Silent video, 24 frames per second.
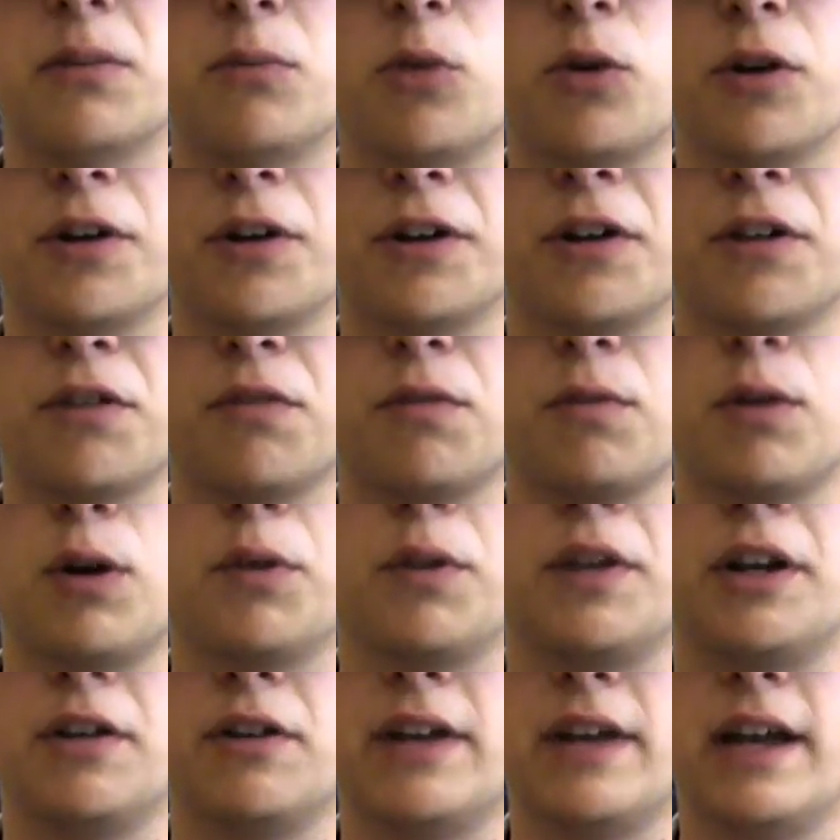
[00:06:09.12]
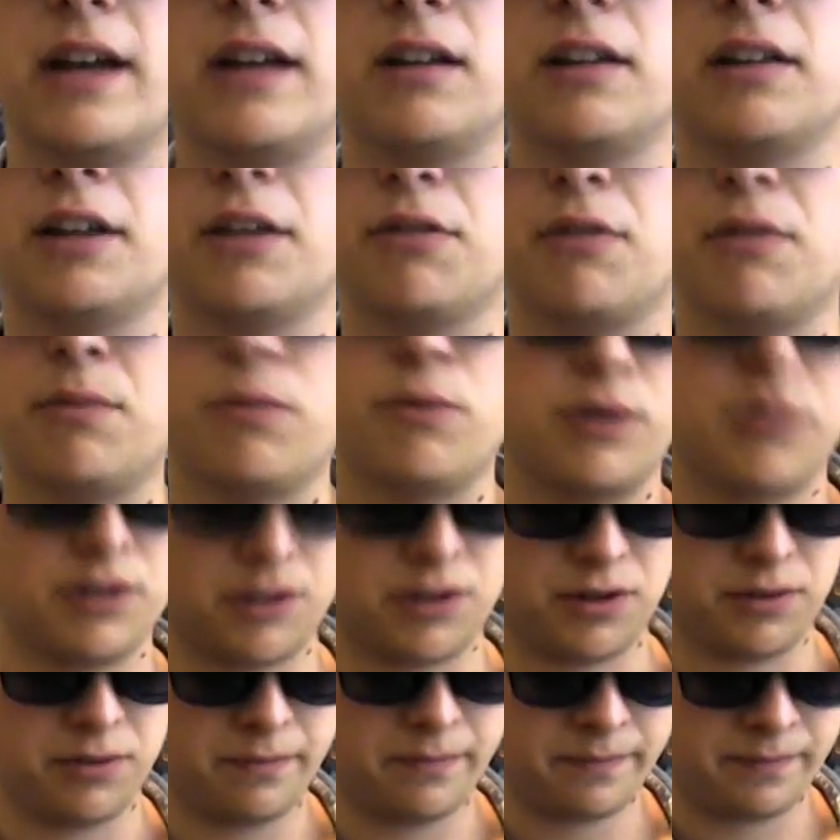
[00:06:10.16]
it more in your throat than you can at like
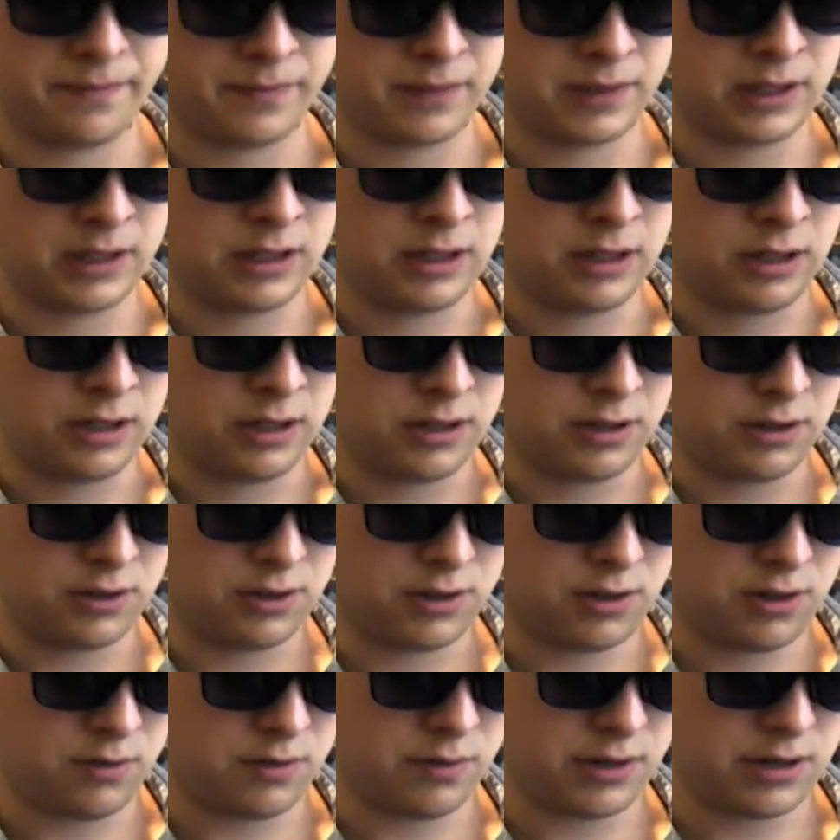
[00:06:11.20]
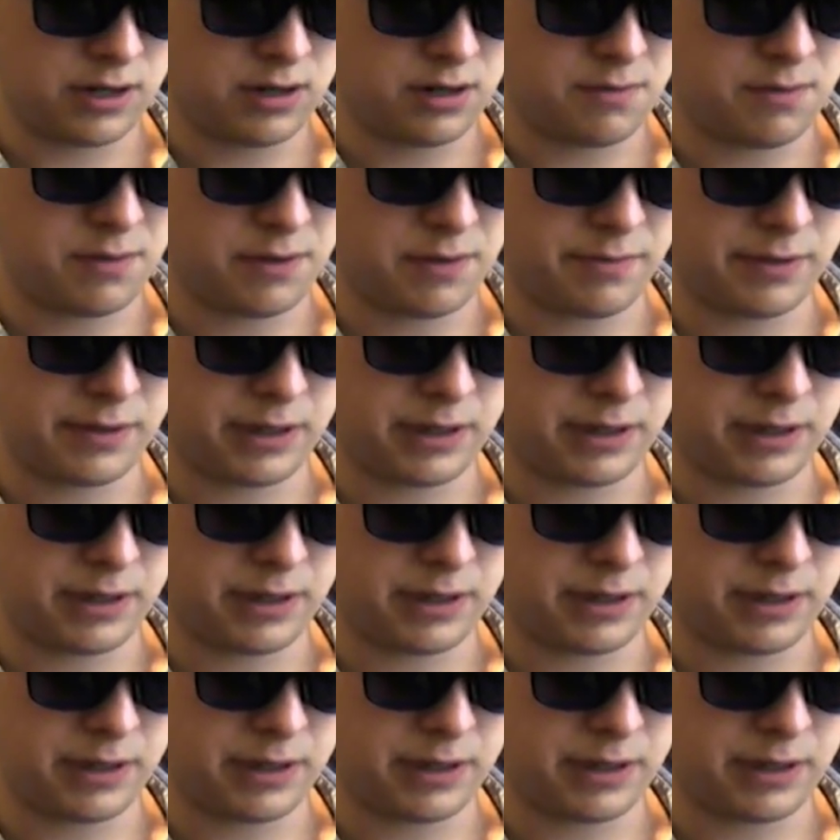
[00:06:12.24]
3.2. So we're gonna bump